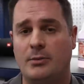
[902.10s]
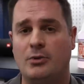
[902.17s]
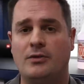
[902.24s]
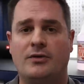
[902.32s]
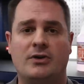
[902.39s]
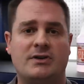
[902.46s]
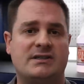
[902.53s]

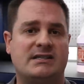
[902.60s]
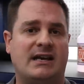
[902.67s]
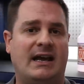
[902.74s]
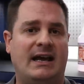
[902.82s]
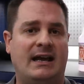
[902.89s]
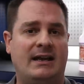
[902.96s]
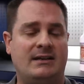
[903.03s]
removers
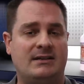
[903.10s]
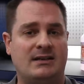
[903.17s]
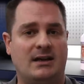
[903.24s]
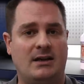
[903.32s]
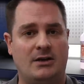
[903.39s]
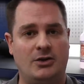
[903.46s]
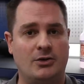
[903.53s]

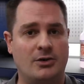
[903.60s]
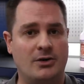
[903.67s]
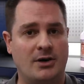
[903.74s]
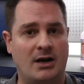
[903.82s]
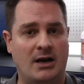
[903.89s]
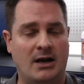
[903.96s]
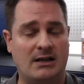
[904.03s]
and
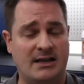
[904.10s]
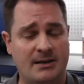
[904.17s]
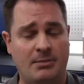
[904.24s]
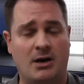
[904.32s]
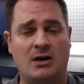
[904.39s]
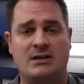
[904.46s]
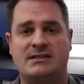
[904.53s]
your clay
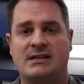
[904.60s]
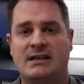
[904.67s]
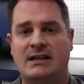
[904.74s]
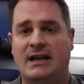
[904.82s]
bars,